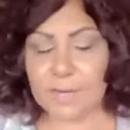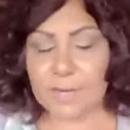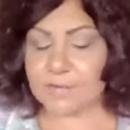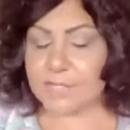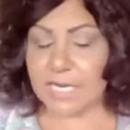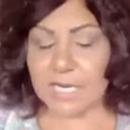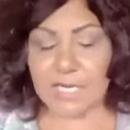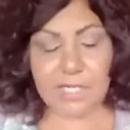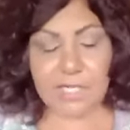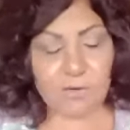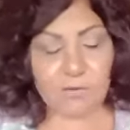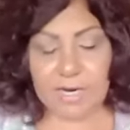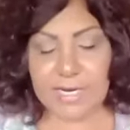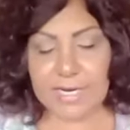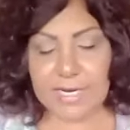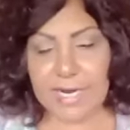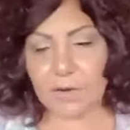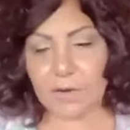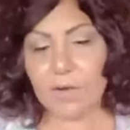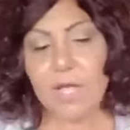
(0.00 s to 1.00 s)
I'm telling you
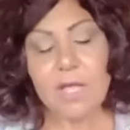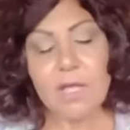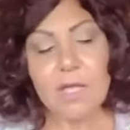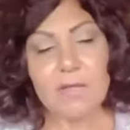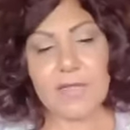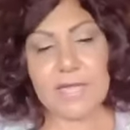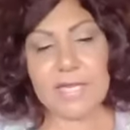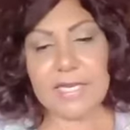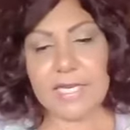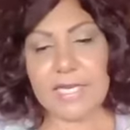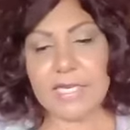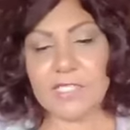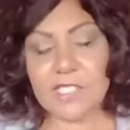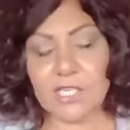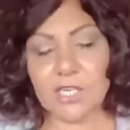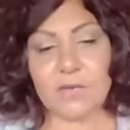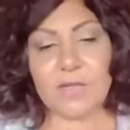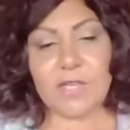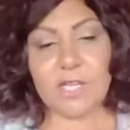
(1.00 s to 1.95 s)
right now, they need to know